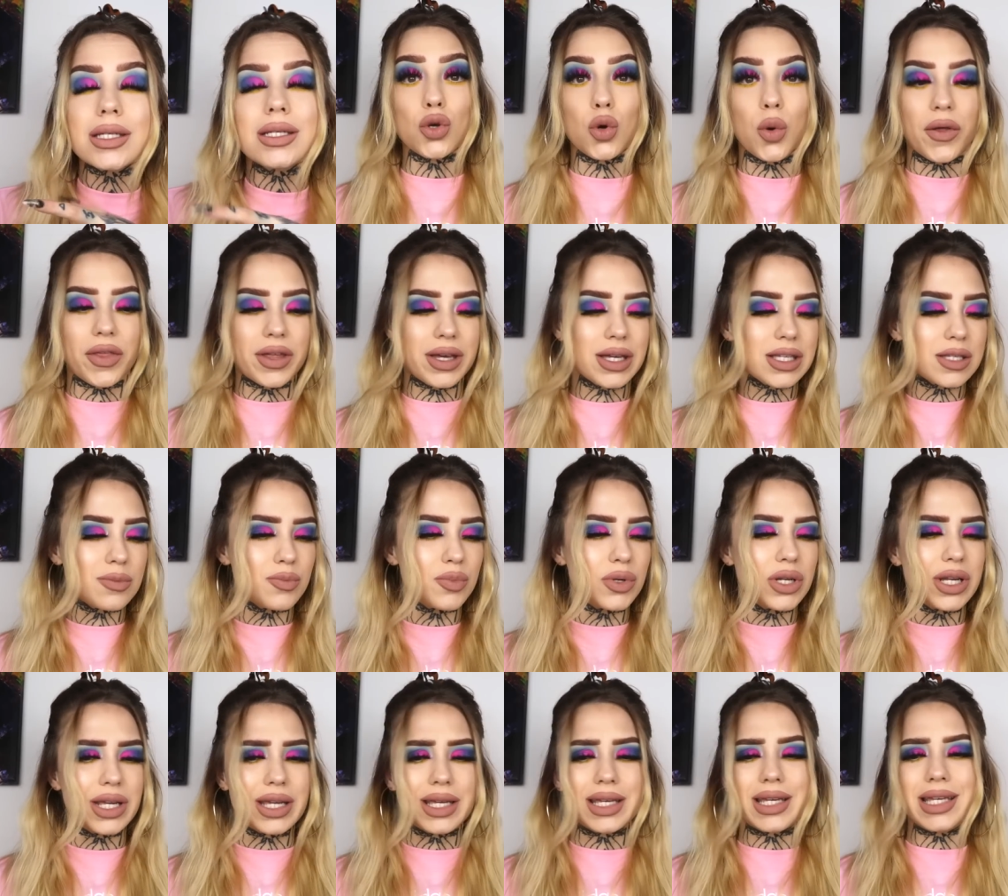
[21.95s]
So I think it's
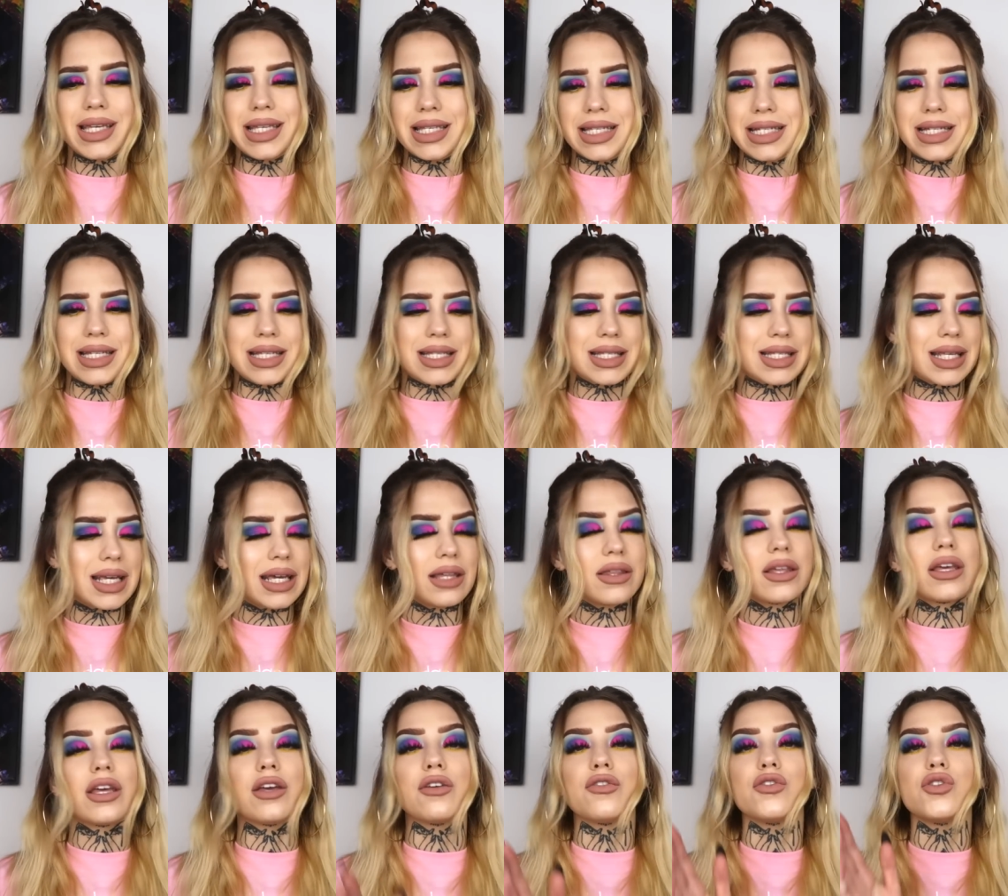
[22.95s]
pretty easy to say
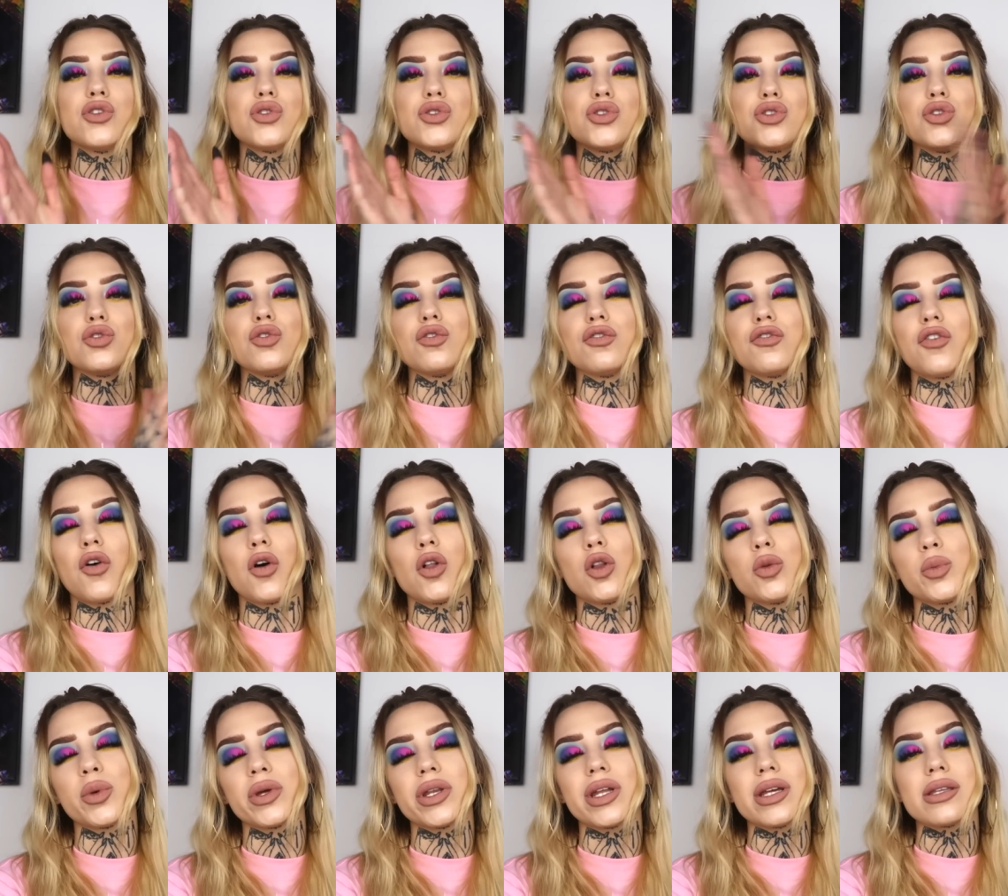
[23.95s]
that if you do follow
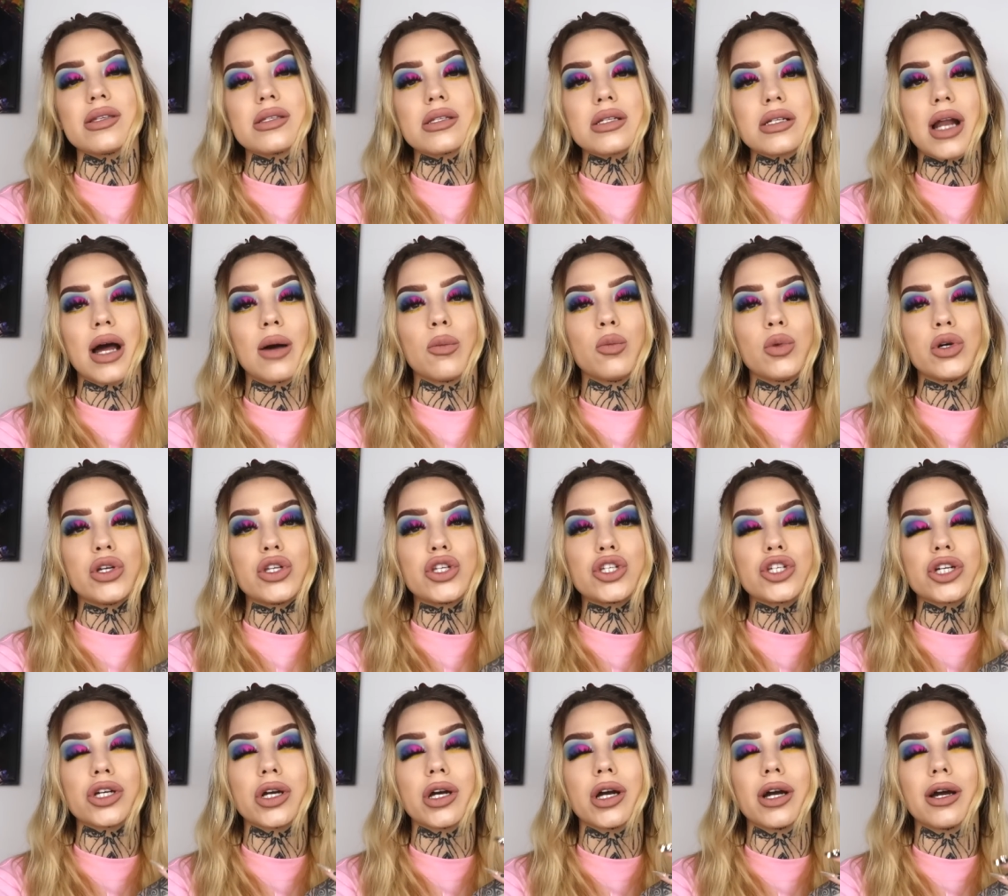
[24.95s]
me on Instagram
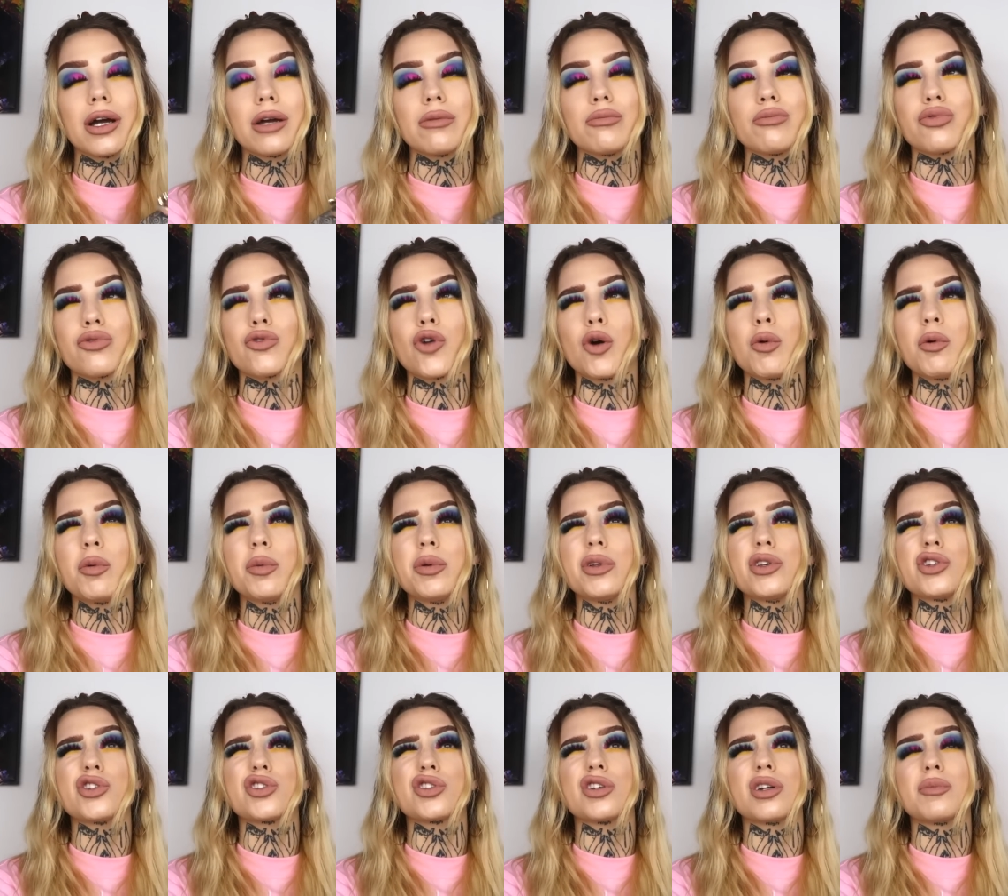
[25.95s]
which I'm probably
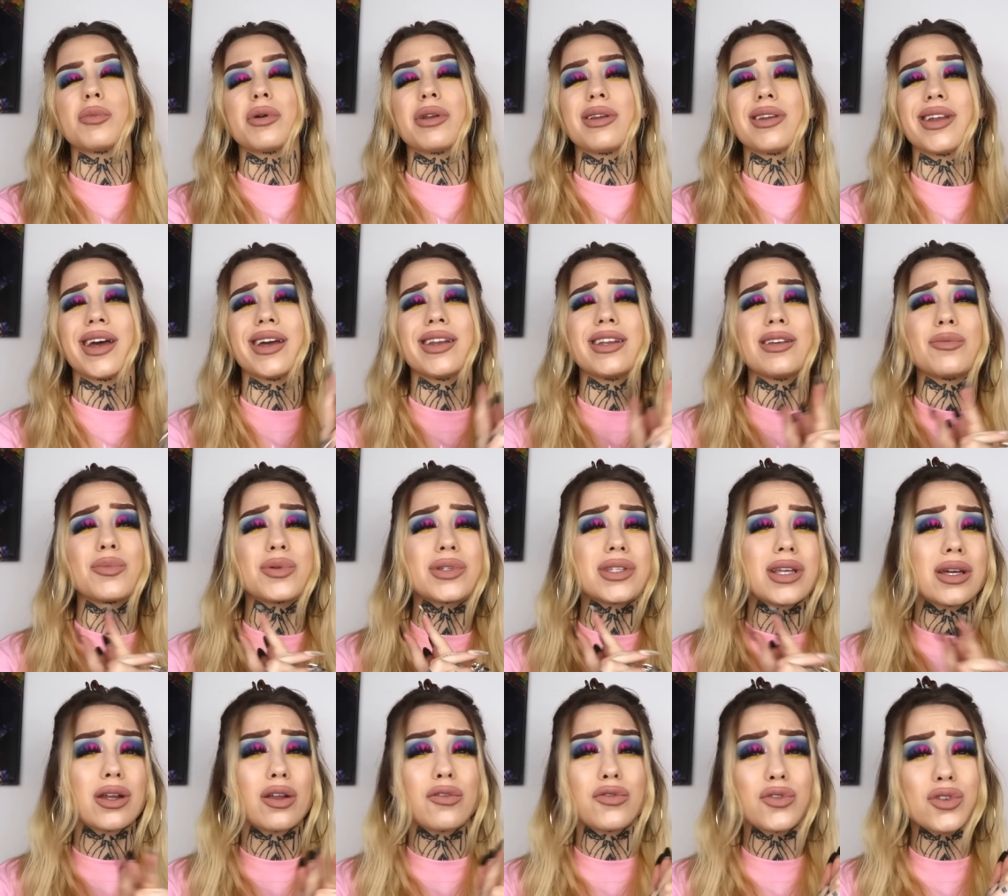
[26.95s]
sure but
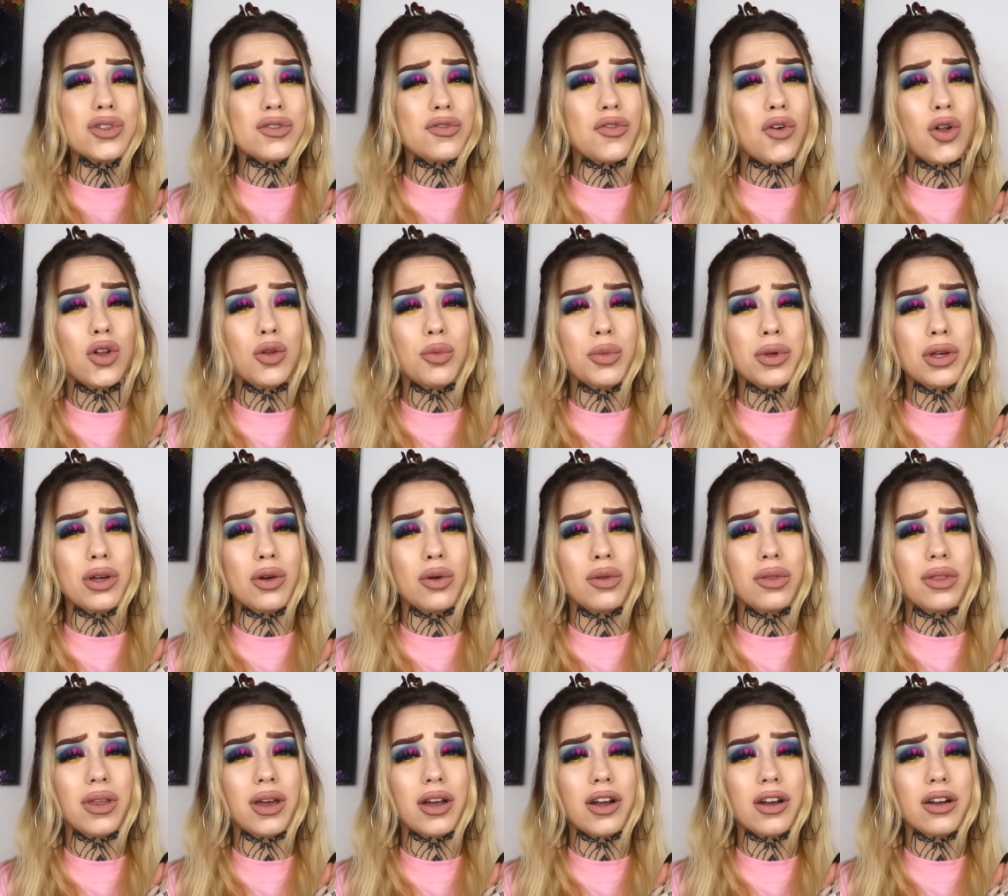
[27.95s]
90% of you follow me
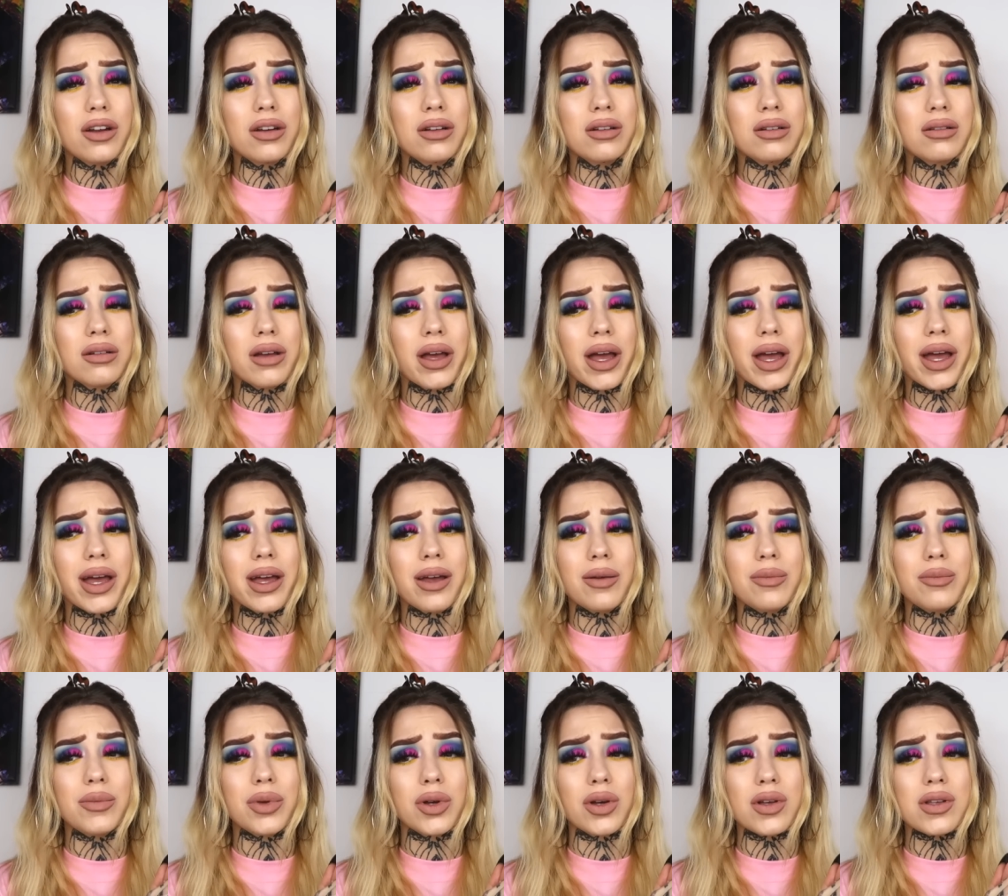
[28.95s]
on there
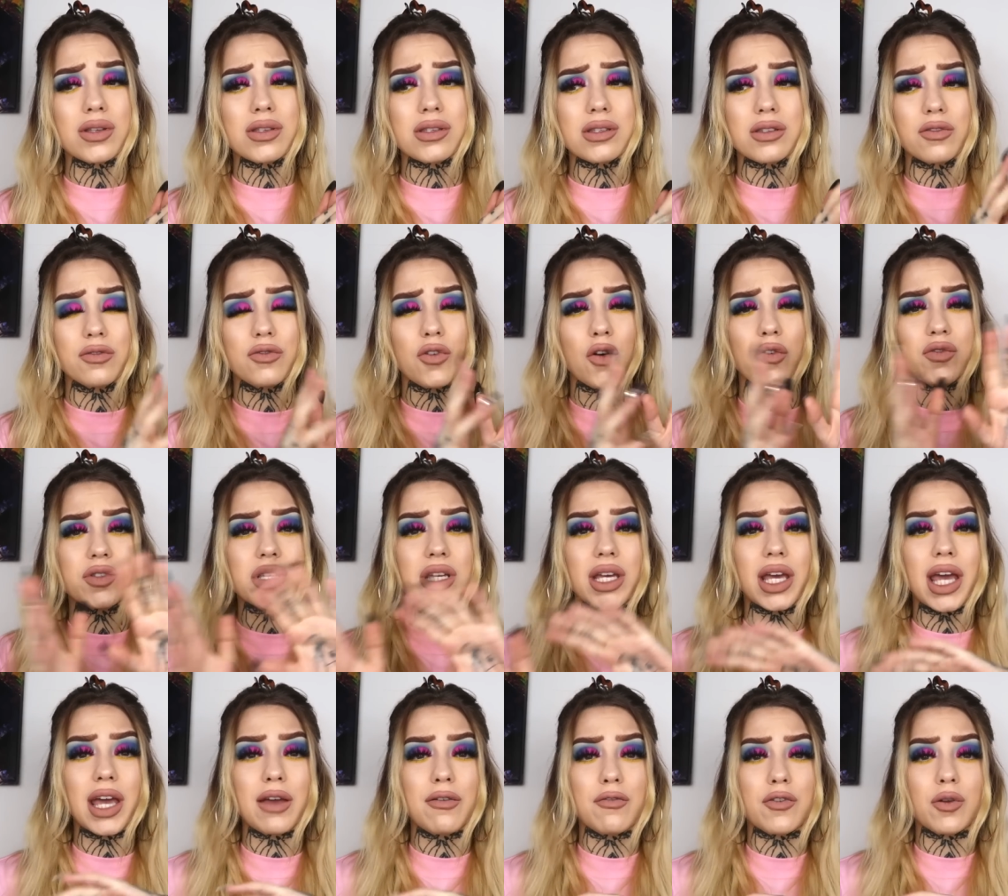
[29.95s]
um, because you've obviously
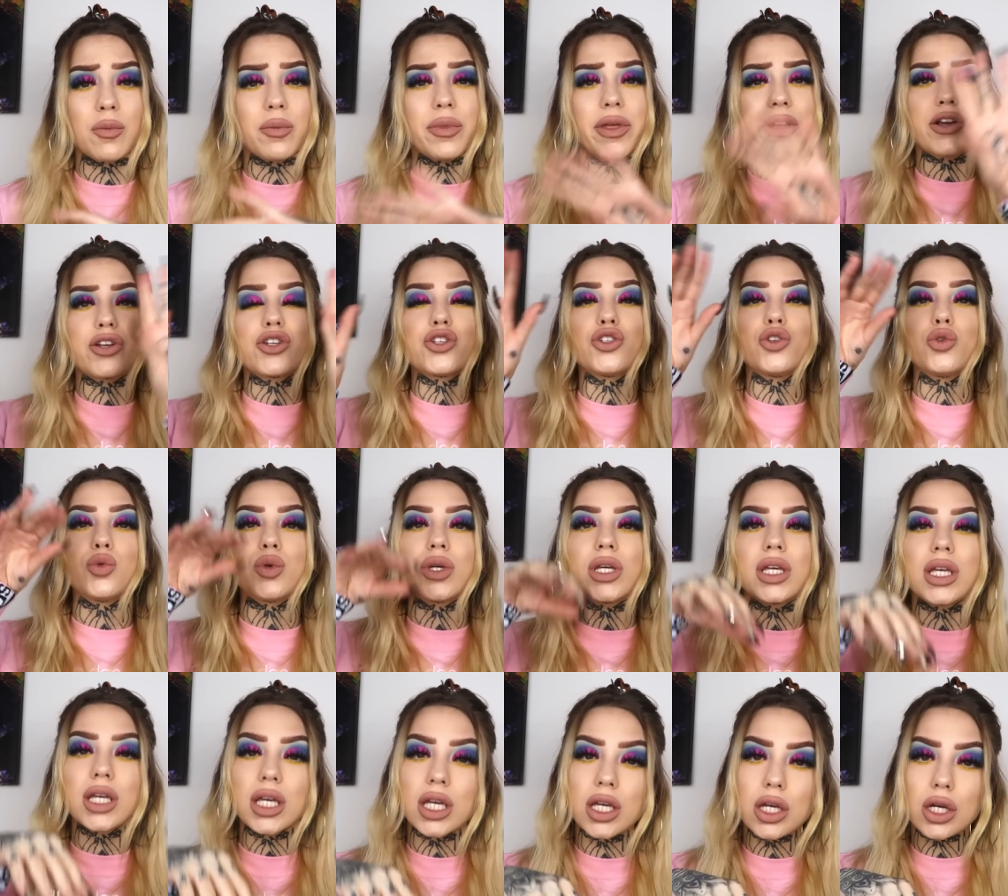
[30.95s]
came from there to
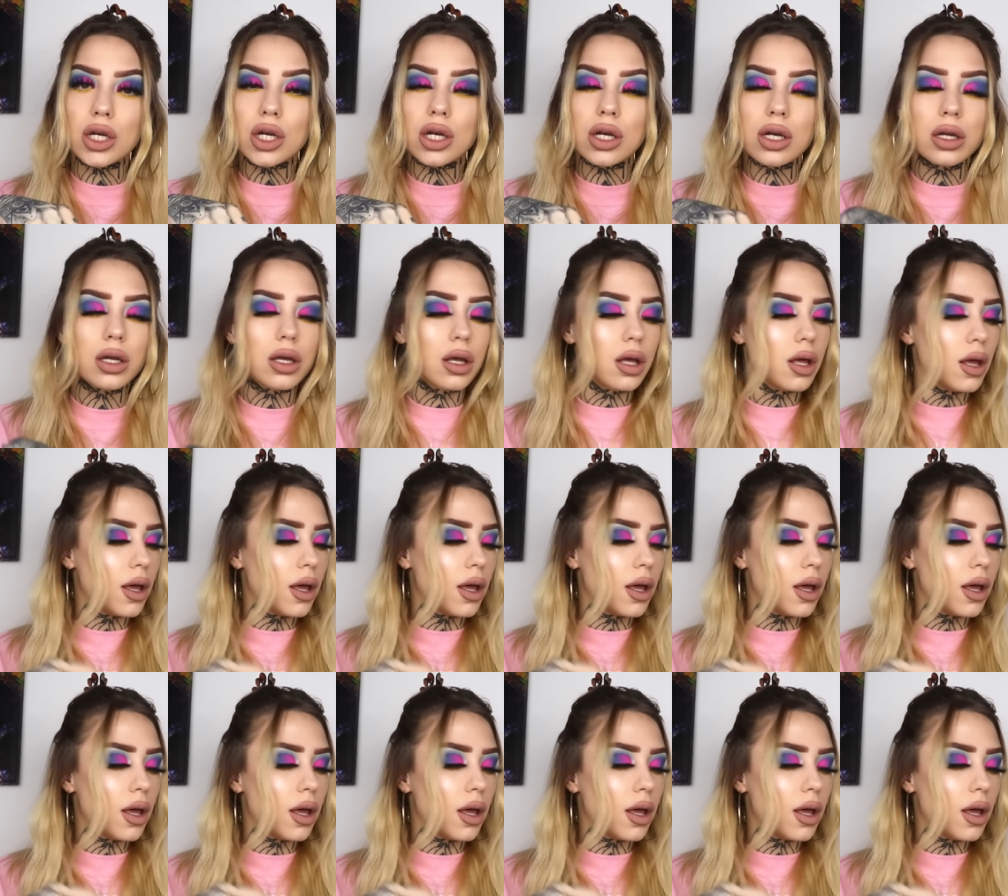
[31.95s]
here